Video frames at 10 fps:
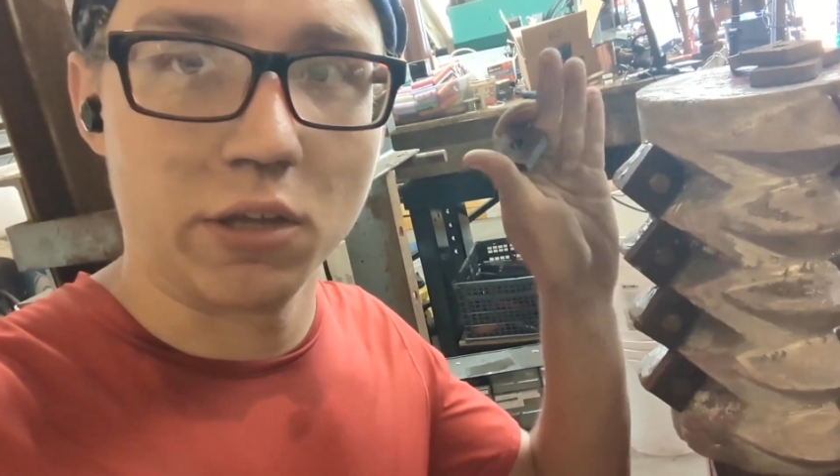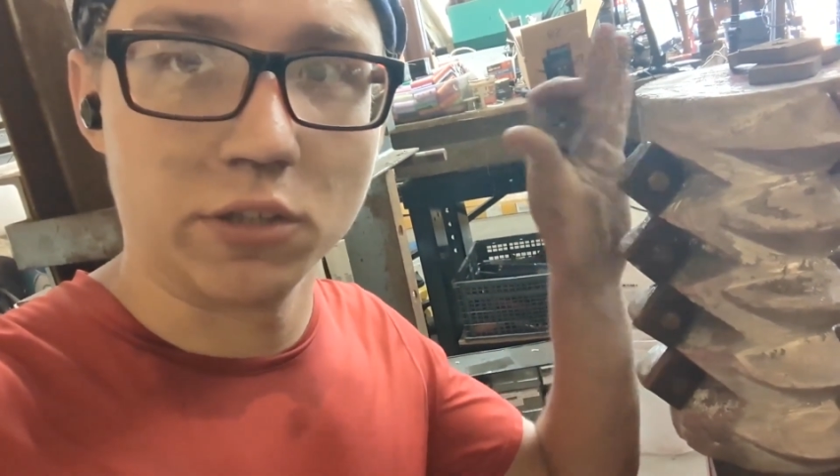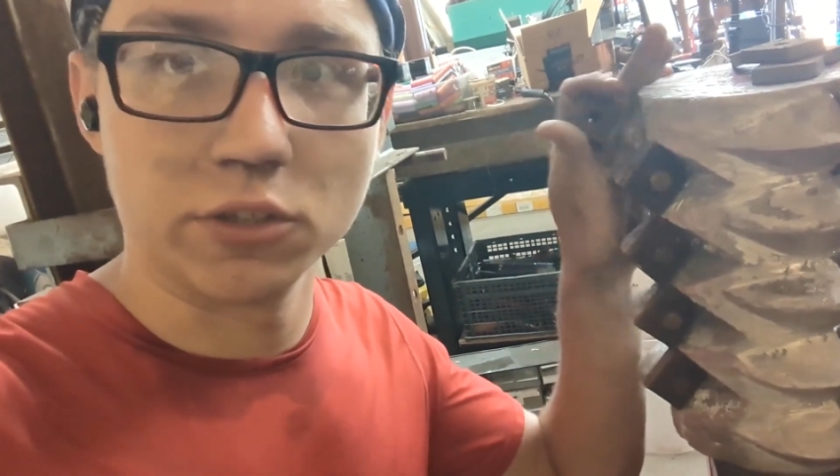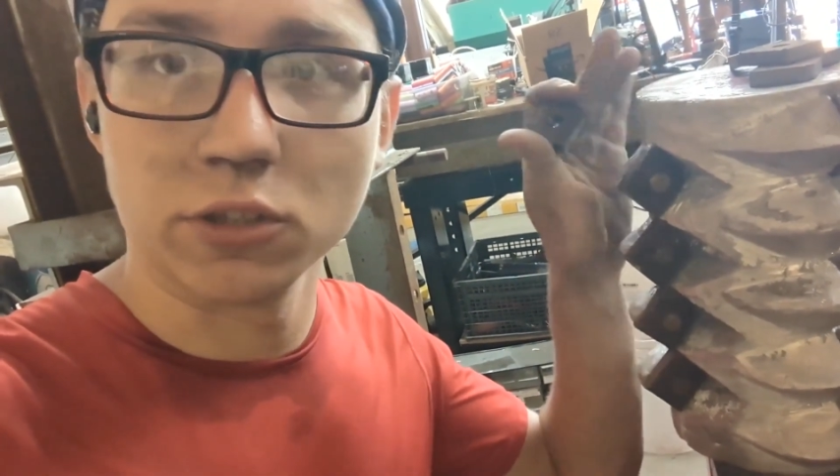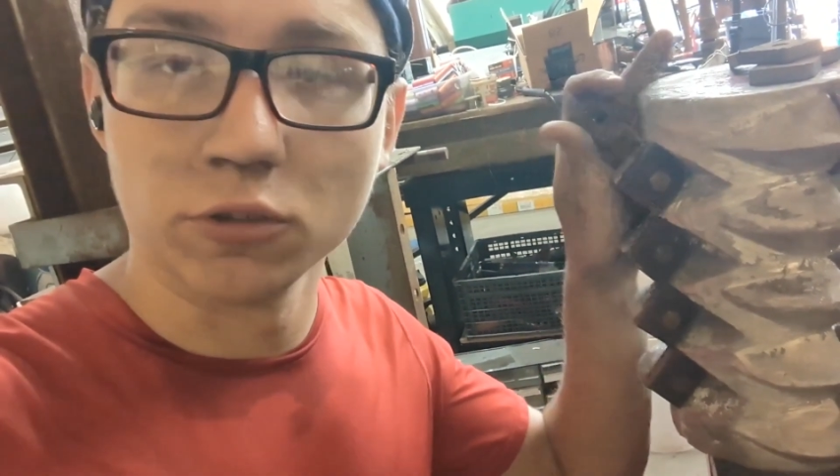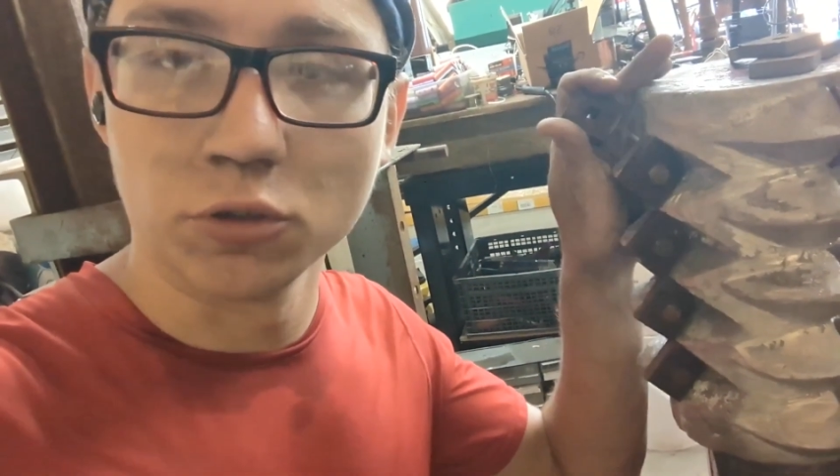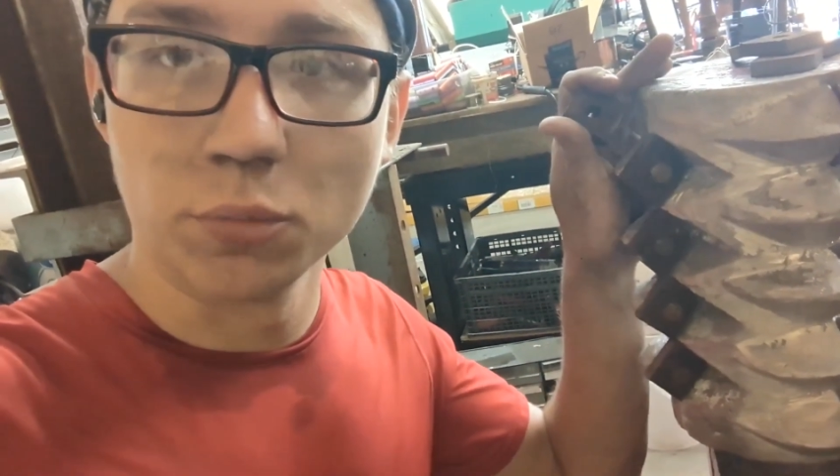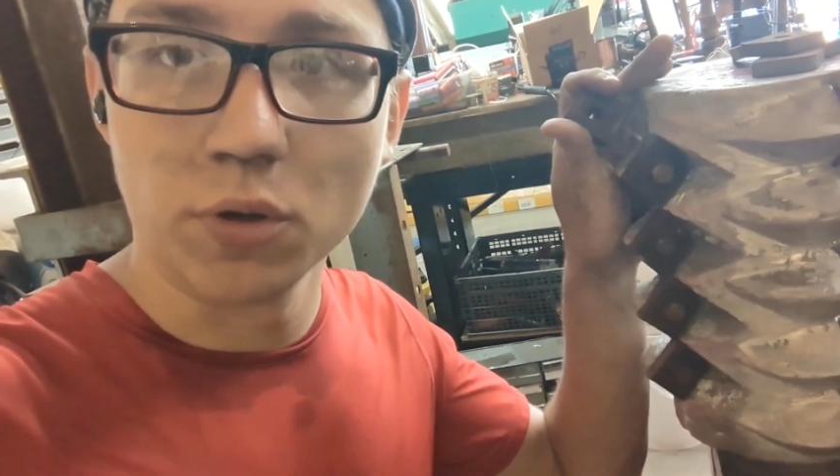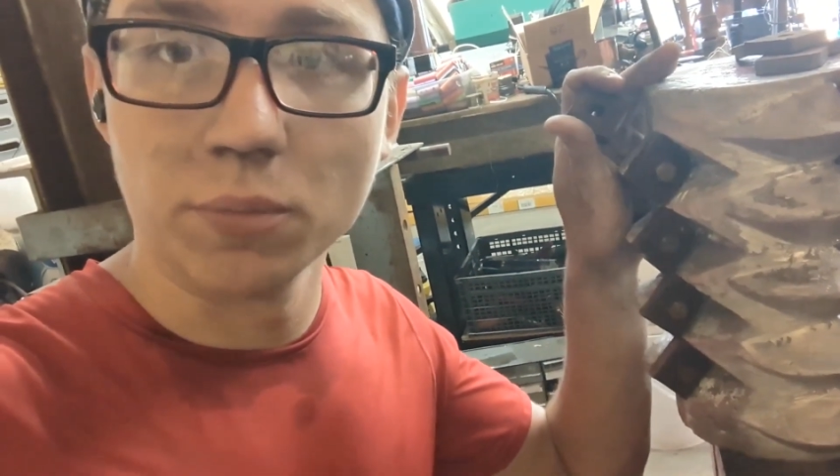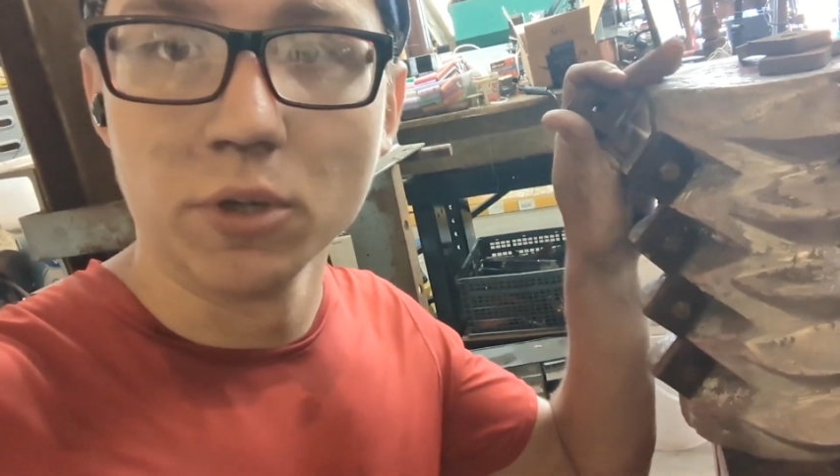fiber
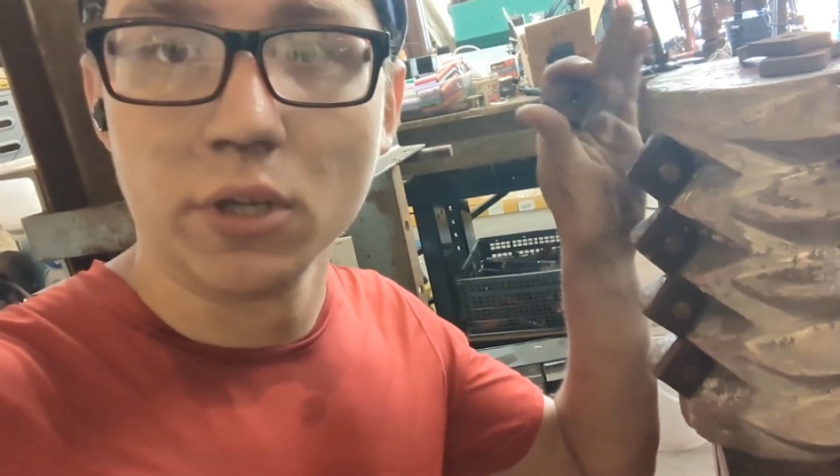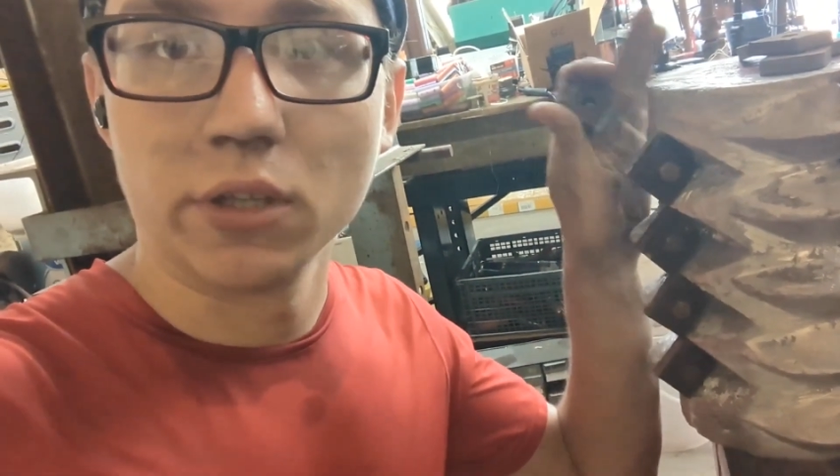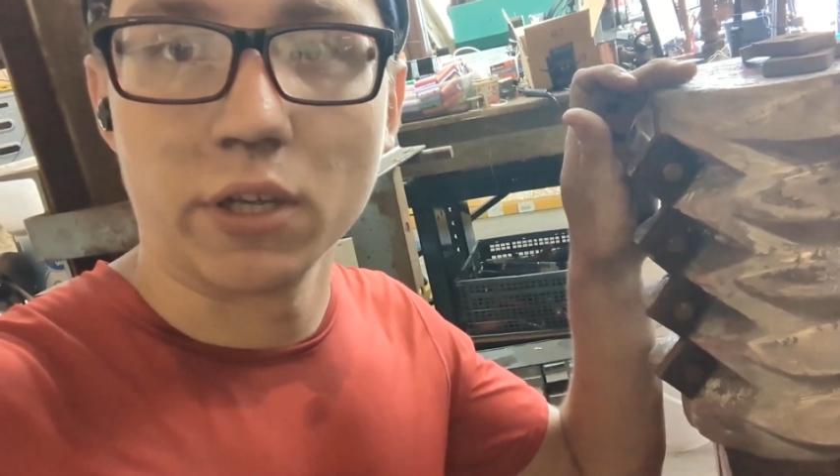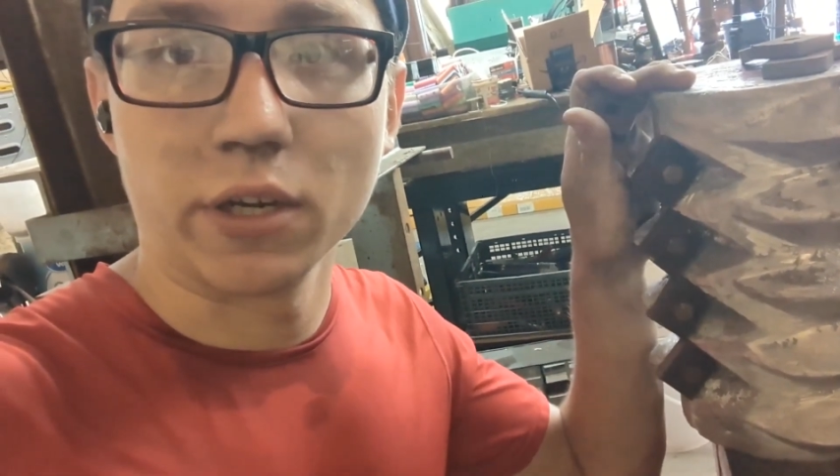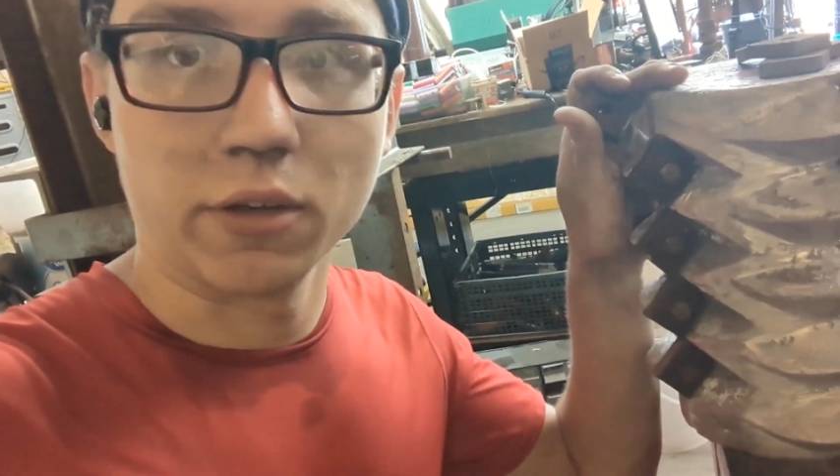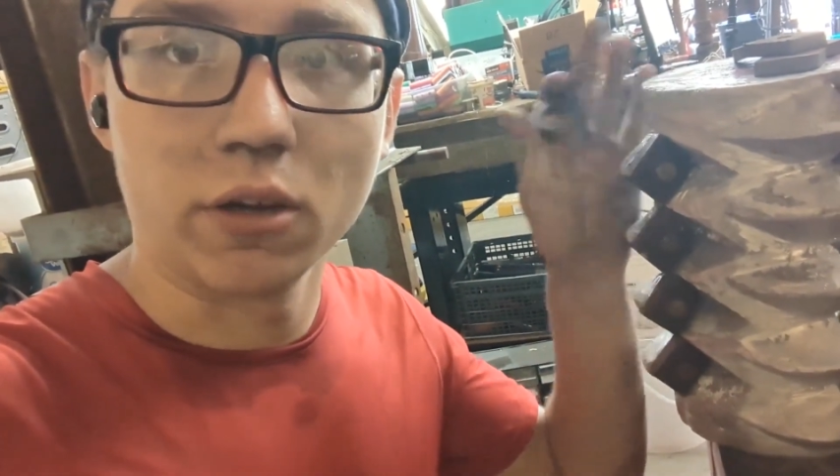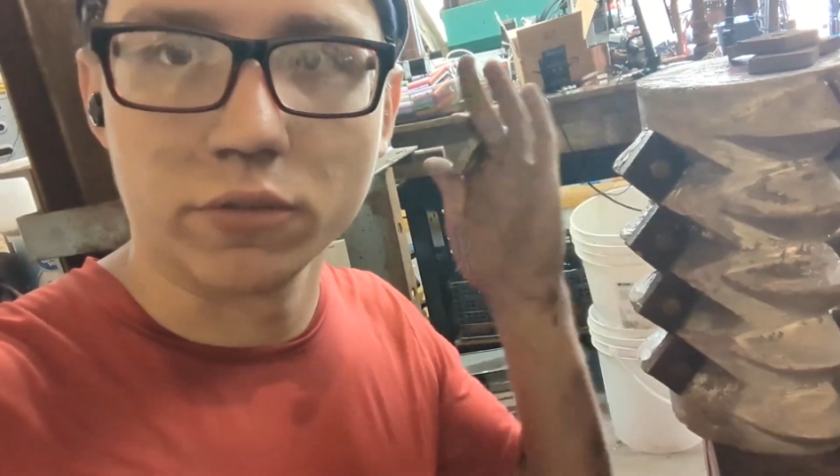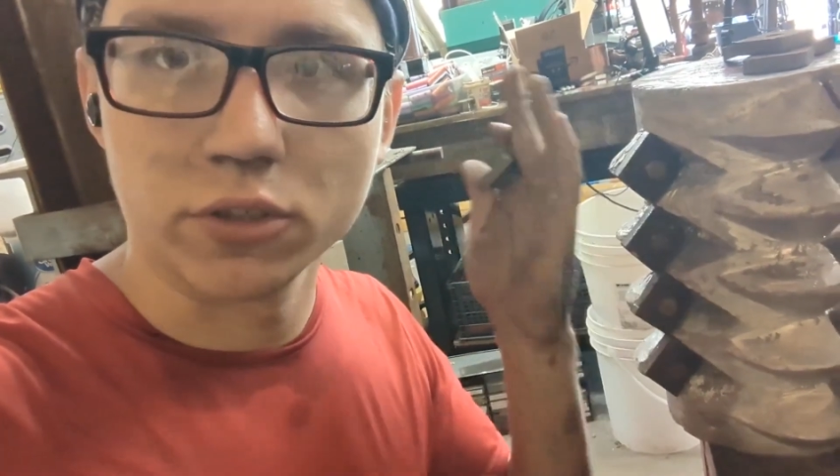reinforced plastics.